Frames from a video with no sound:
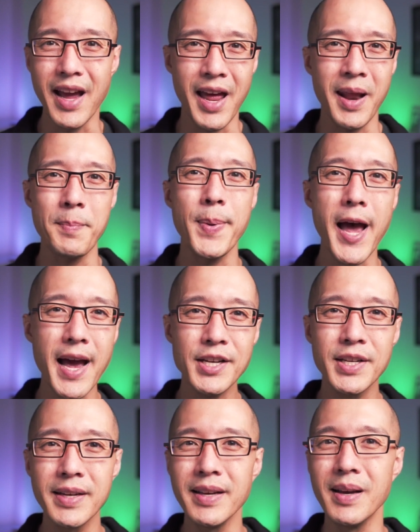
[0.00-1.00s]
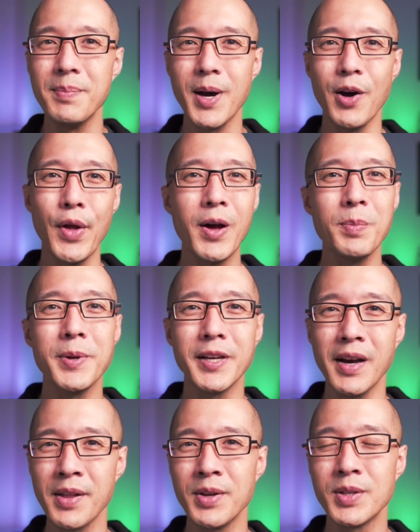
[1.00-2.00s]
and I'm passionate about helping
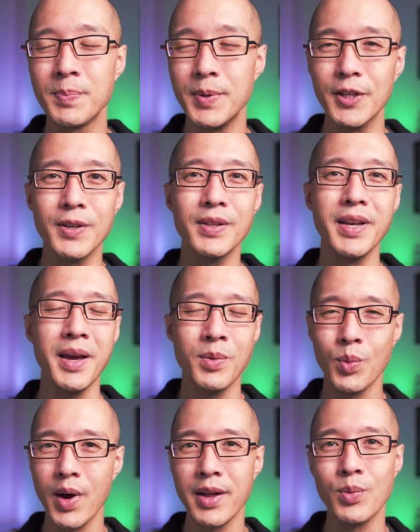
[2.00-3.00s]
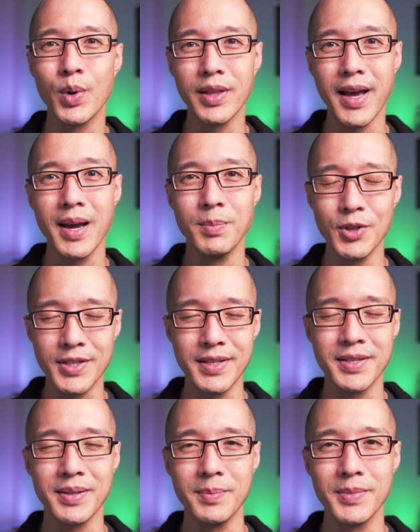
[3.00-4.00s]
others build and run reliable
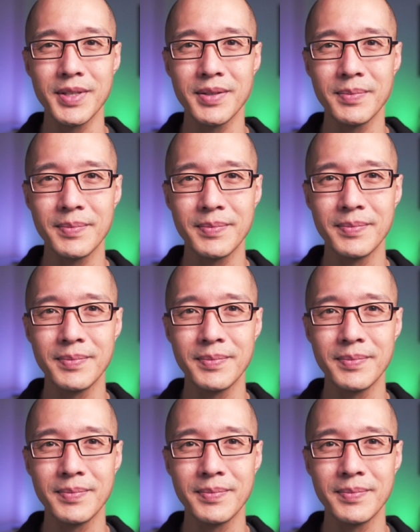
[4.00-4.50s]
systems.